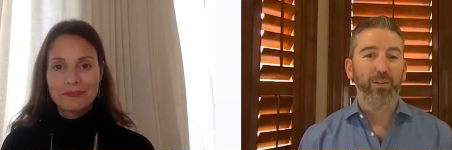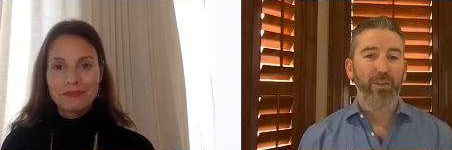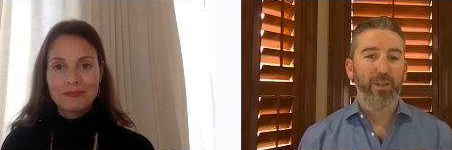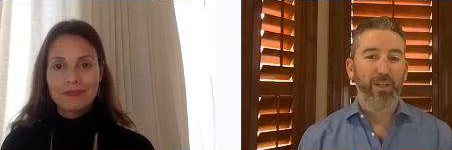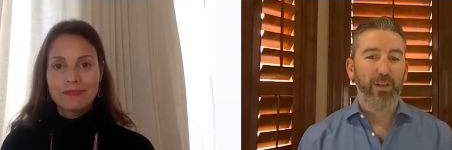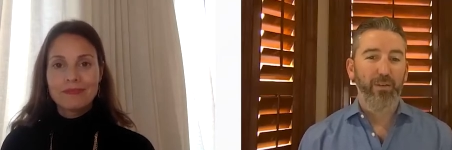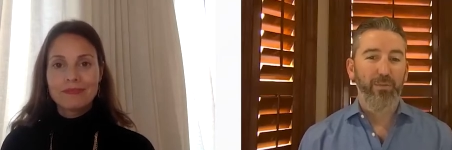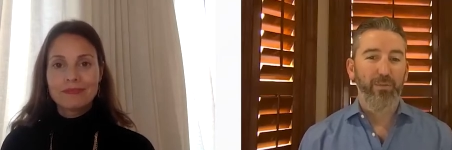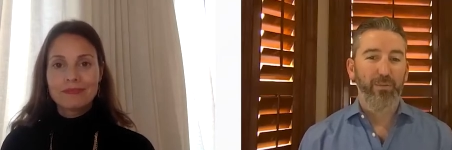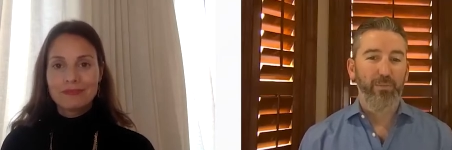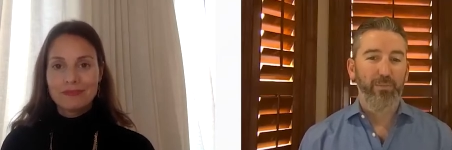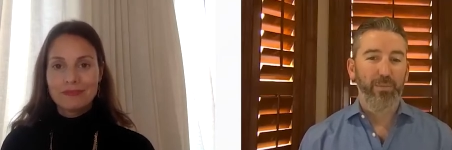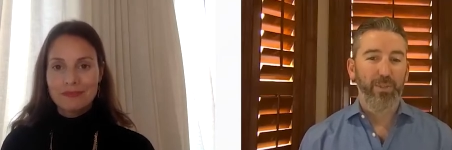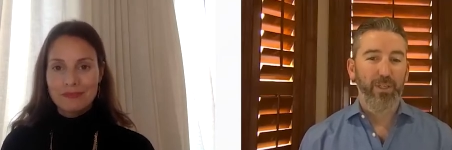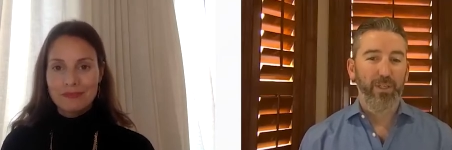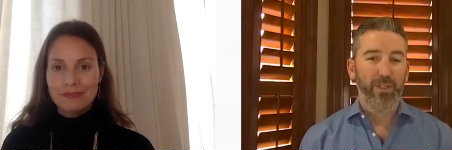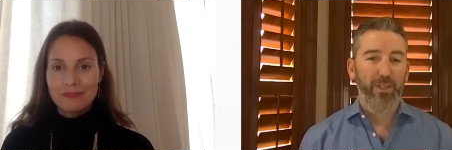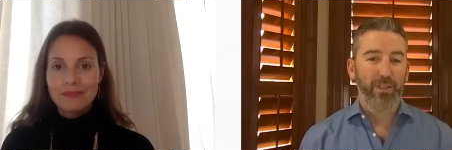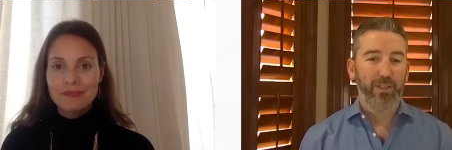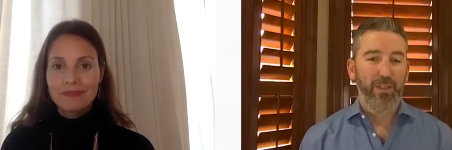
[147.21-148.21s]
Speaker 1: They offered me
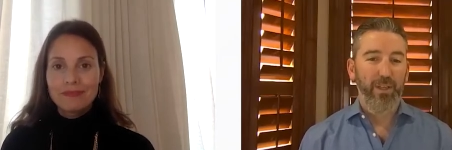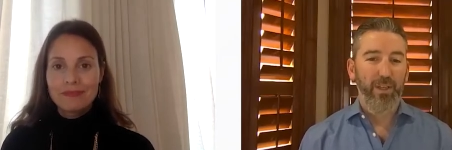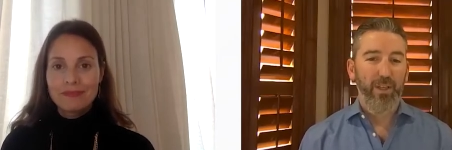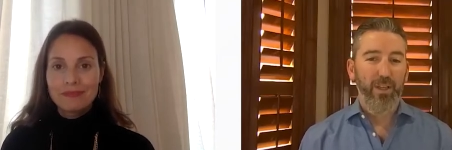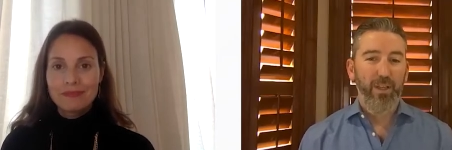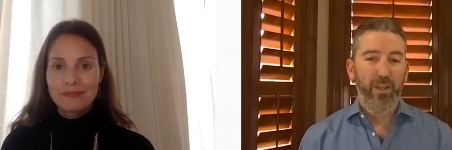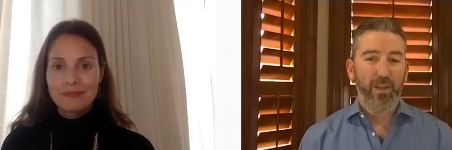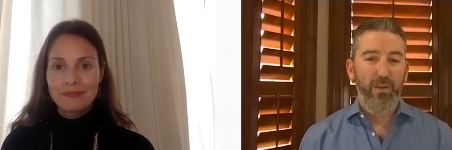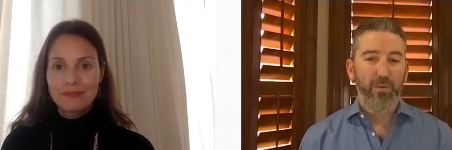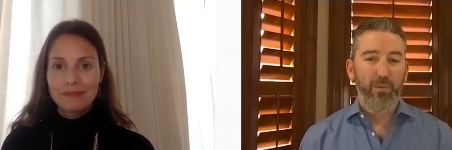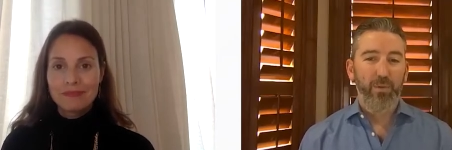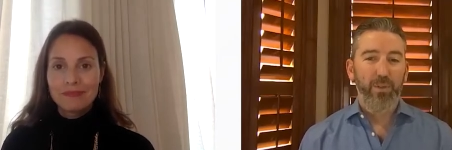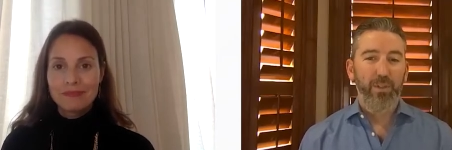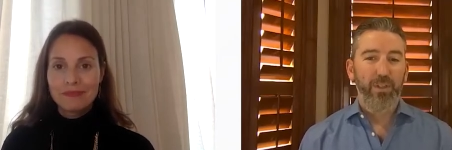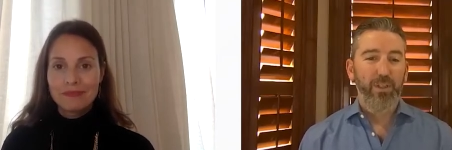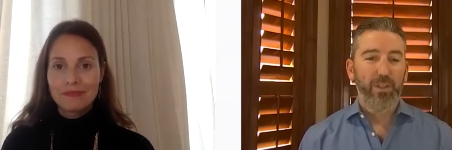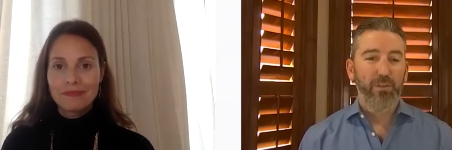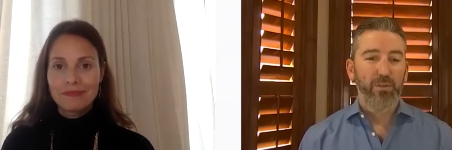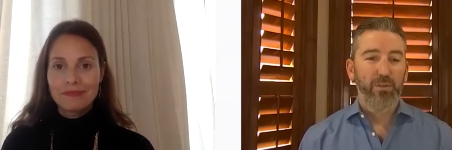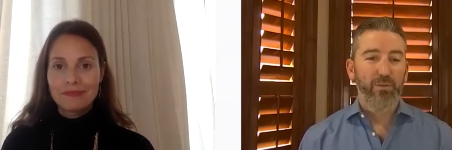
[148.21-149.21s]
a, a
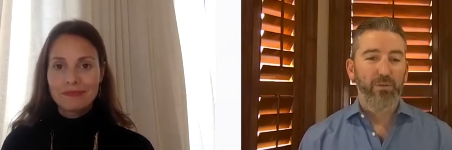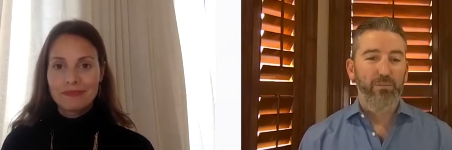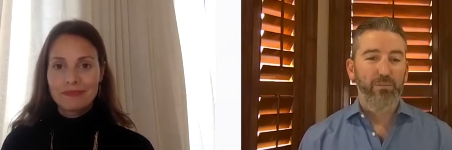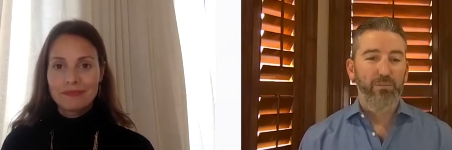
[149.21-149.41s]
really